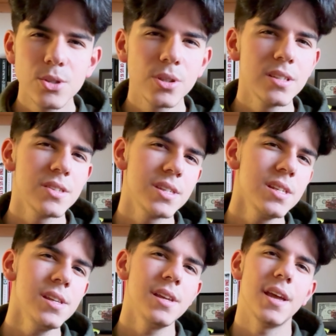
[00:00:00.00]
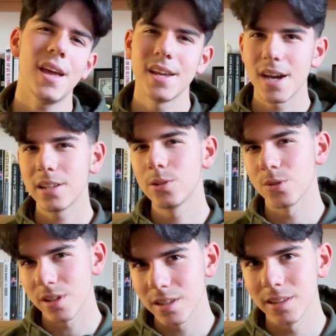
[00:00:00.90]
you can see, AI
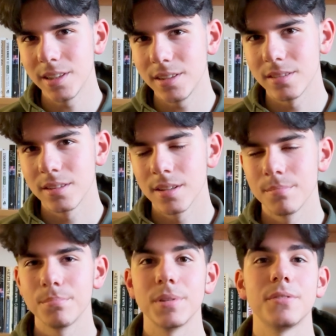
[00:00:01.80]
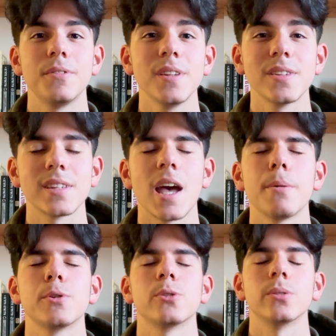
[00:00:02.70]
looks clean, but feels
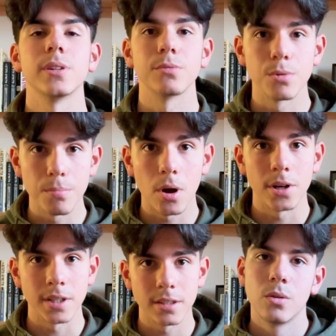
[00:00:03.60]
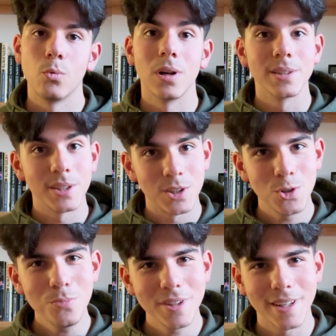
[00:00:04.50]
absolutely robotic, while the
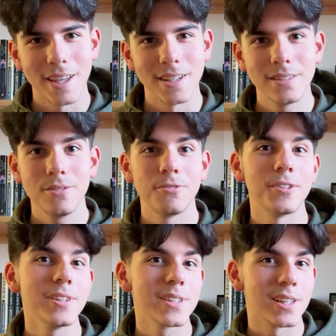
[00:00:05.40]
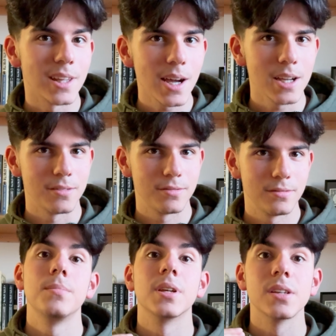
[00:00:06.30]
human edit feels alive,
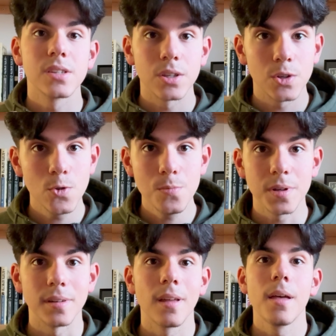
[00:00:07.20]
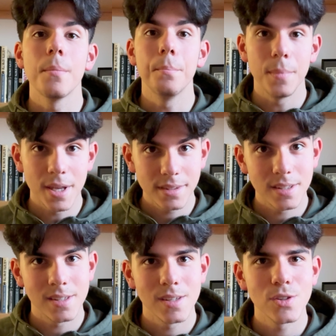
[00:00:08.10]
because a human made
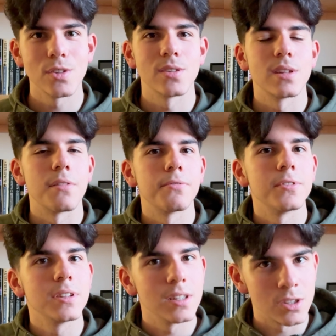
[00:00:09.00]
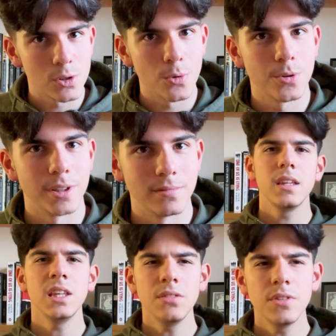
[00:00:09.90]
decisions that fit the story.
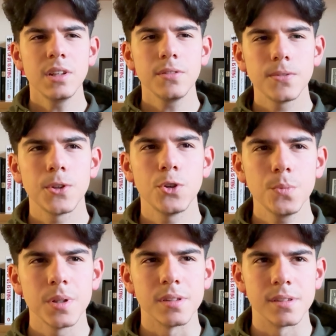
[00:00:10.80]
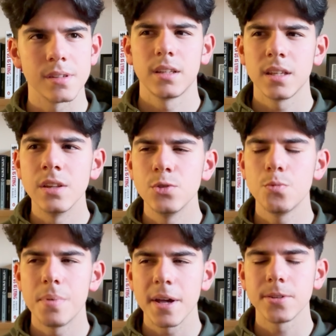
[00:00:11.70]
Even if humans can do
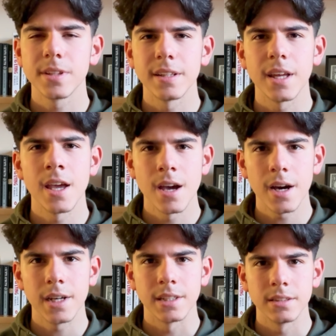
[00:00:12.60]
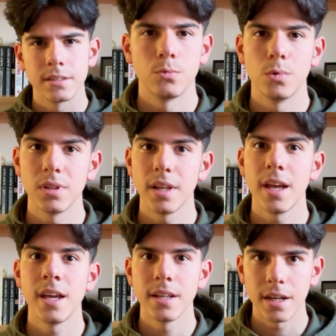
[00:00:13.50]
better than AI, will
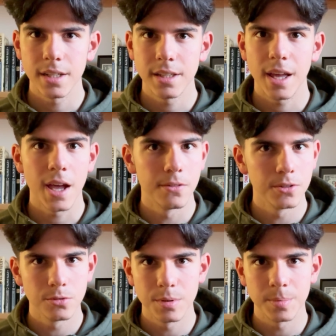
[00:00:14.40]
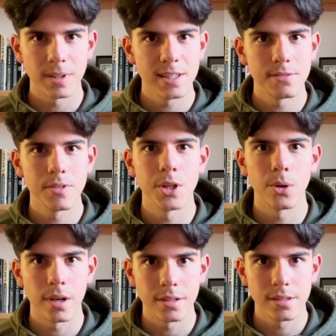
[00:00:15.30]
AI ever replace video
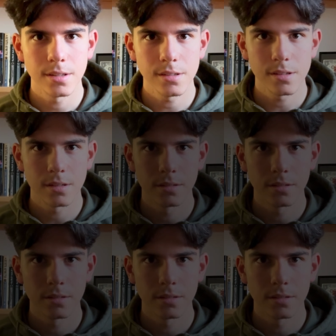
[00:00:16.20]
editors?